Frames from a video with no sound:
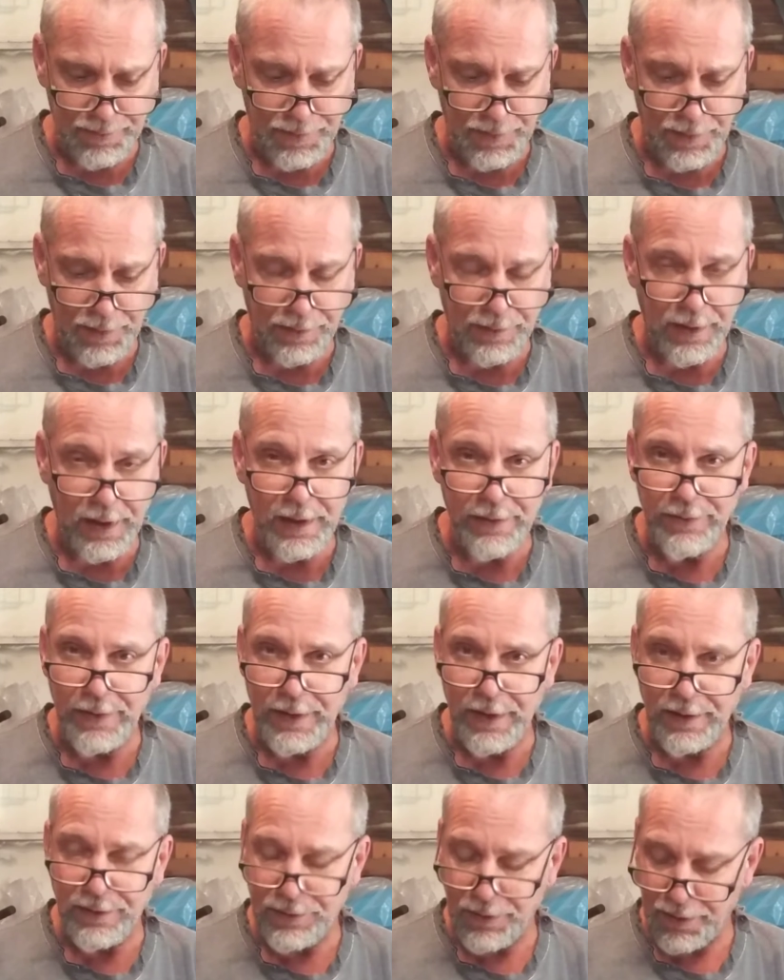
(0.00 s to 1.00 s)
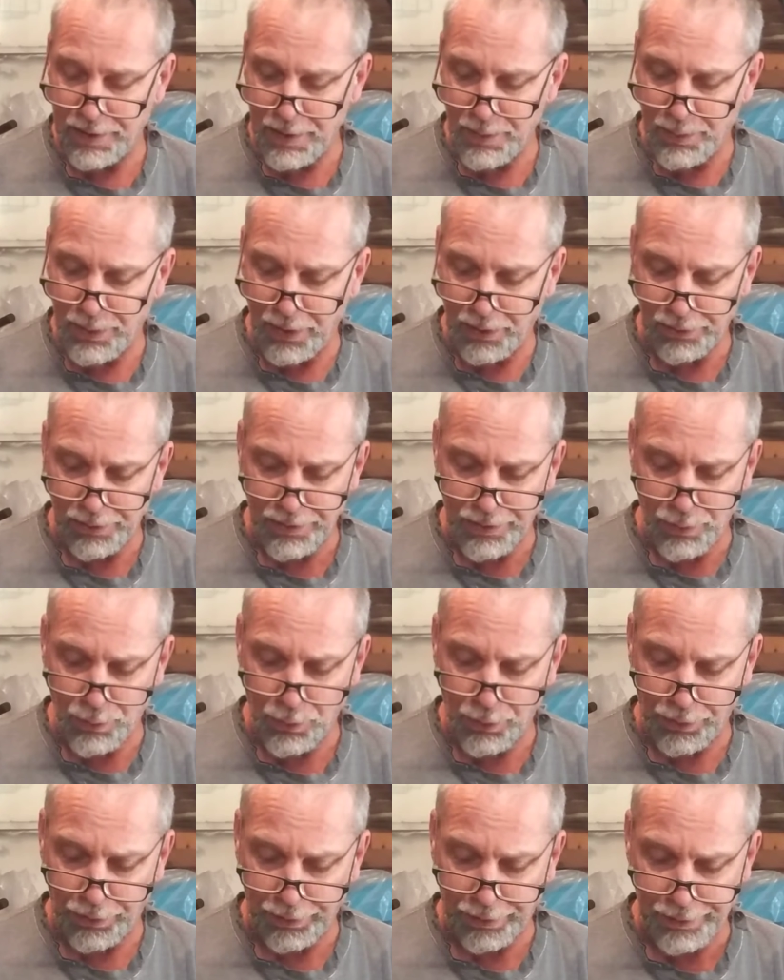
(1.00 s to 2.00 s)
The Navy had done the bulk of the
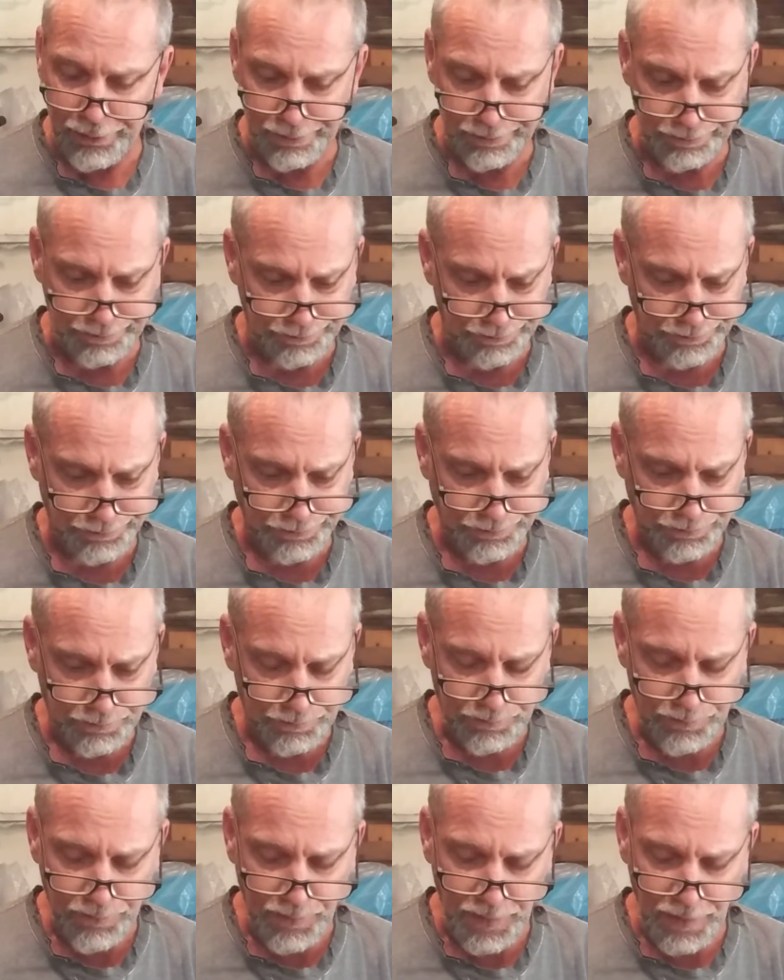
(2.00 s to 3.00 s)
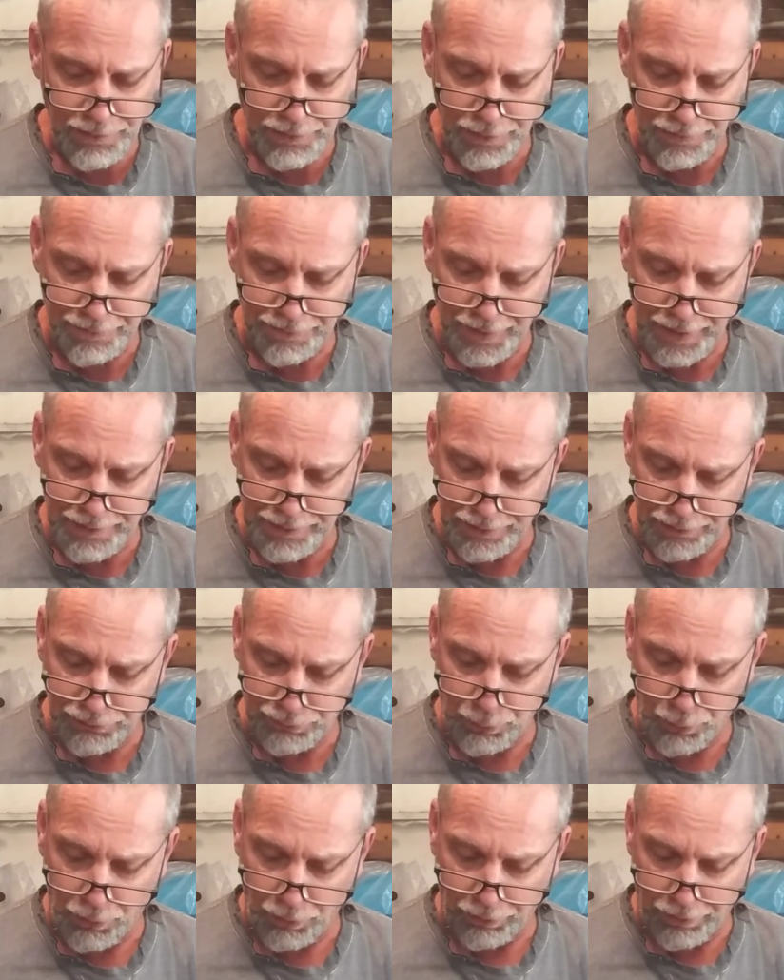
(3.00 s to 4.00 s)
work to fight
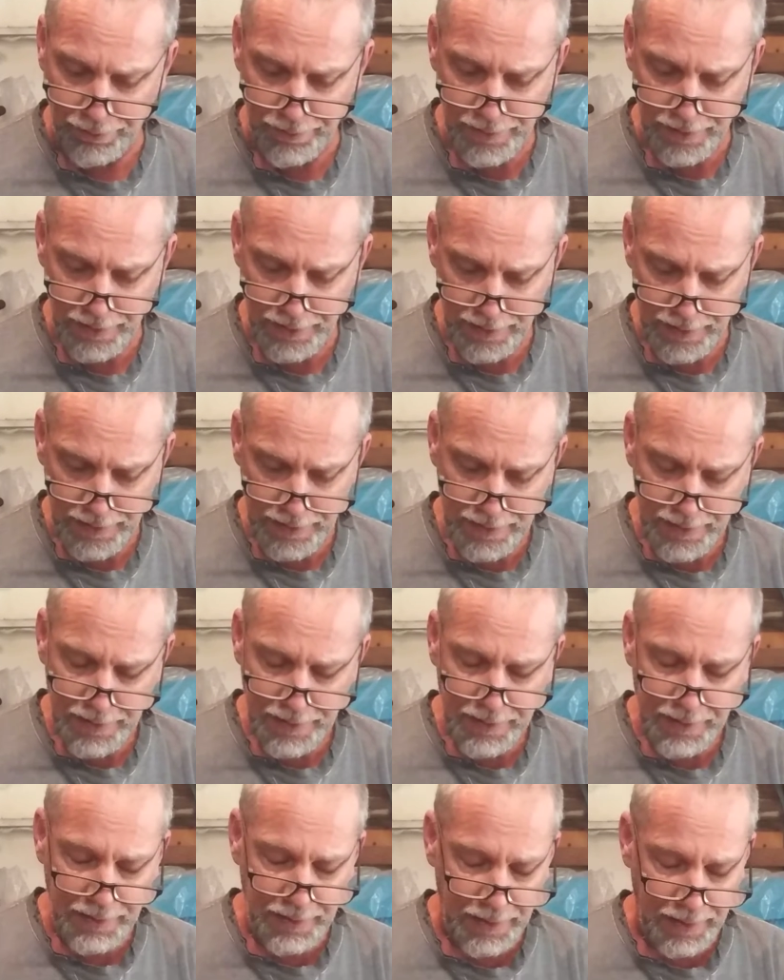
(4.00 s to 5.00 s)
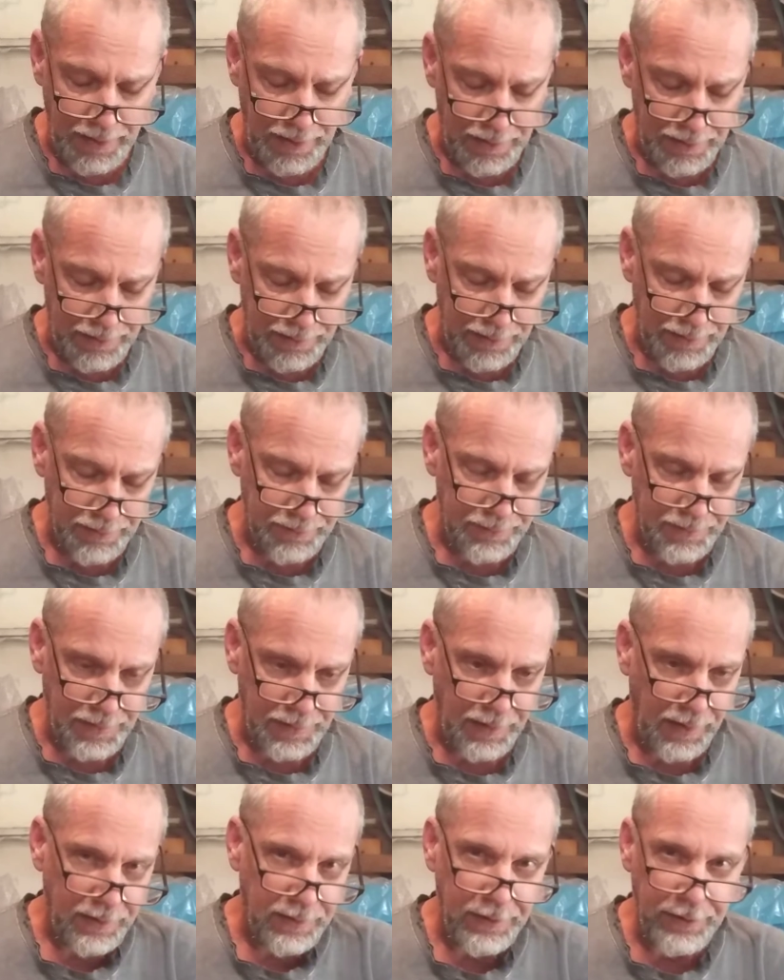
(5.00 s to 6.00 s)
this war, and
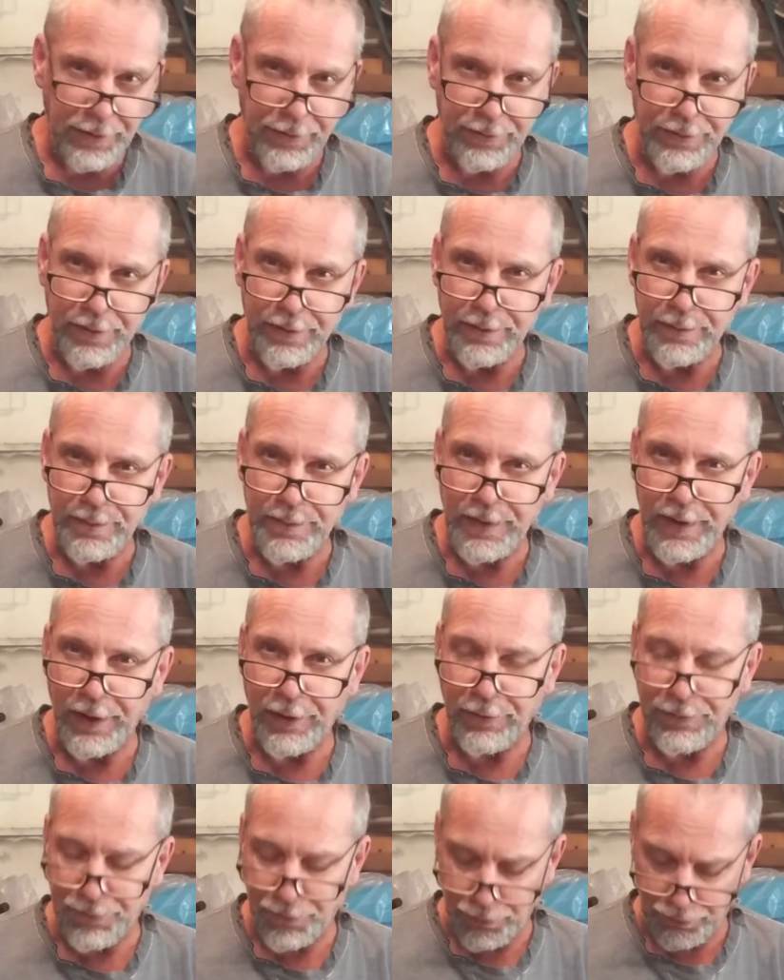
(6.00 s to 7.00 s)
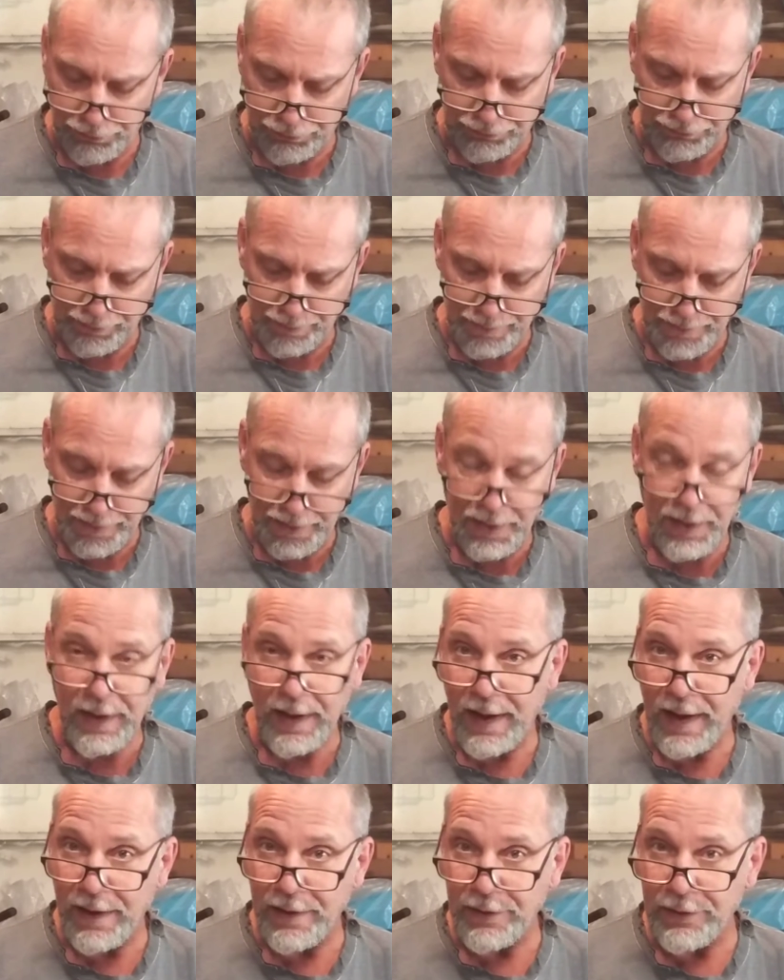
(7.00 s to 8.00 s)
then here the Air Force
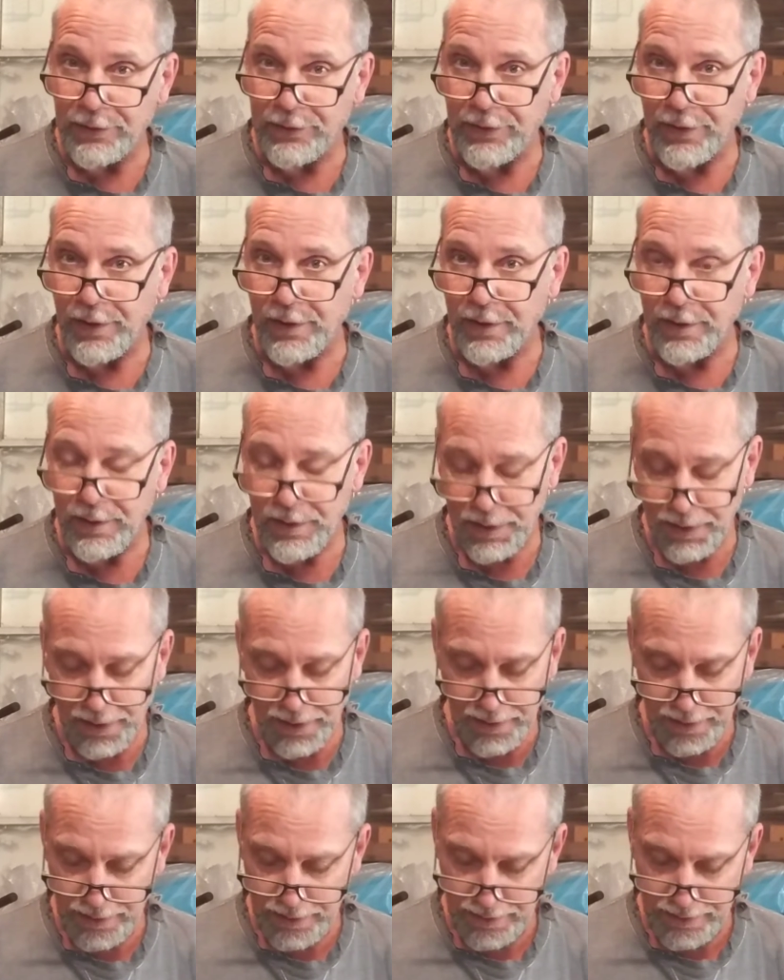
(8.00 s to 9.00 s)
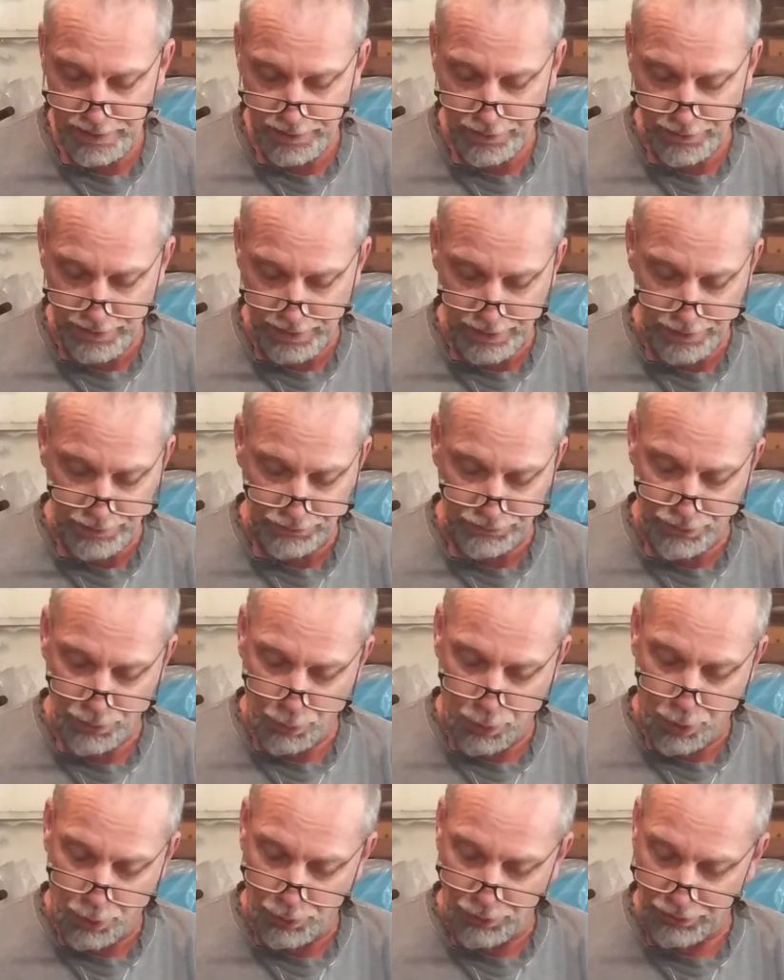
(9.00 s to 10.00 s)
ends the
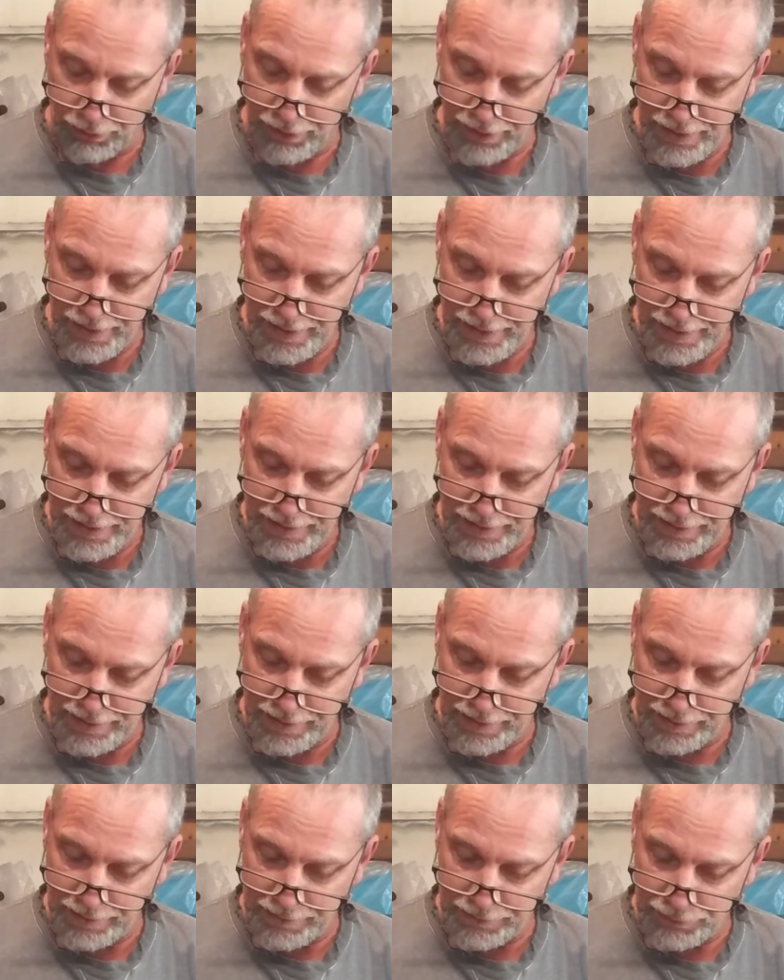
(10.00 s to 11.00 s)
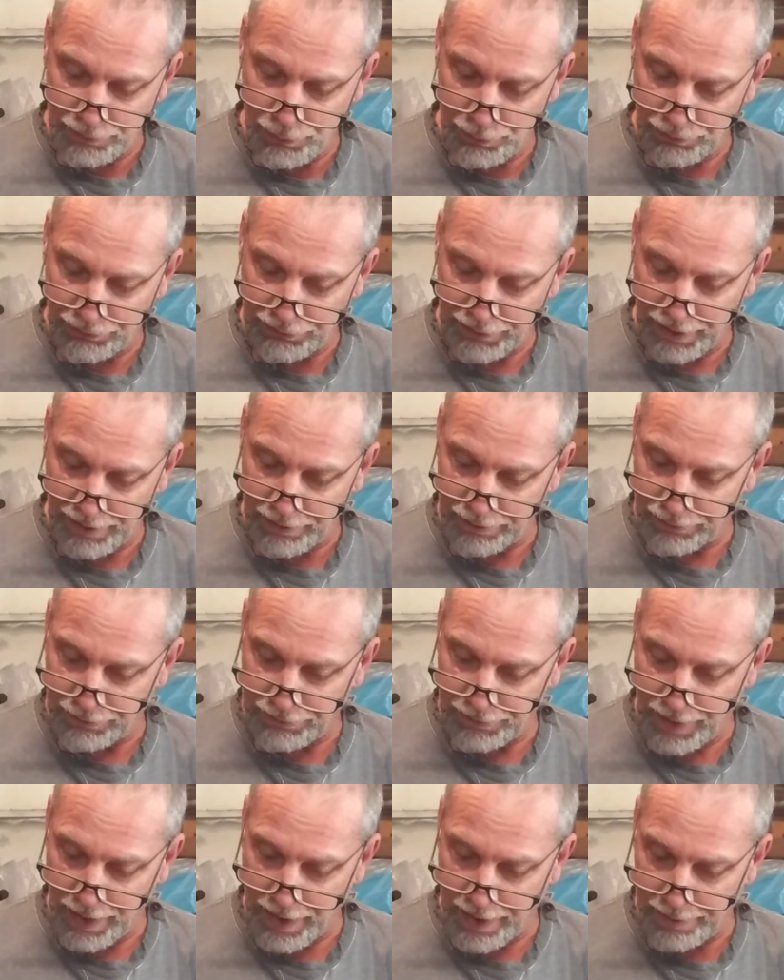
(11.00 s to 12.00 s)
war in 2 seconds
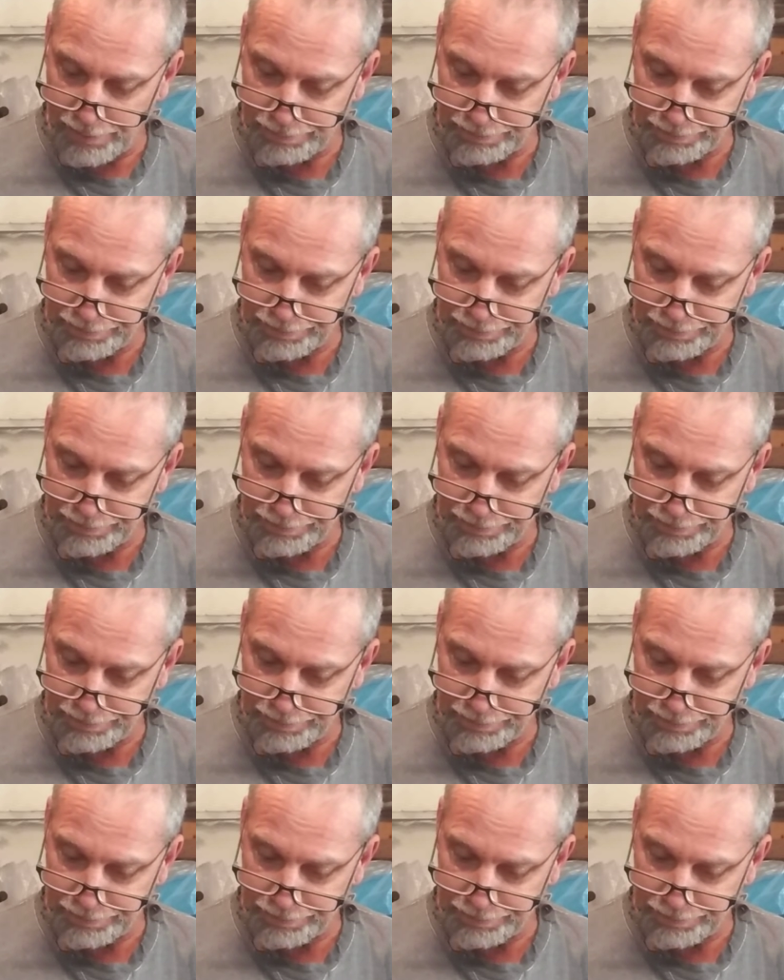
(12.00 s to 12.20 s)
flat.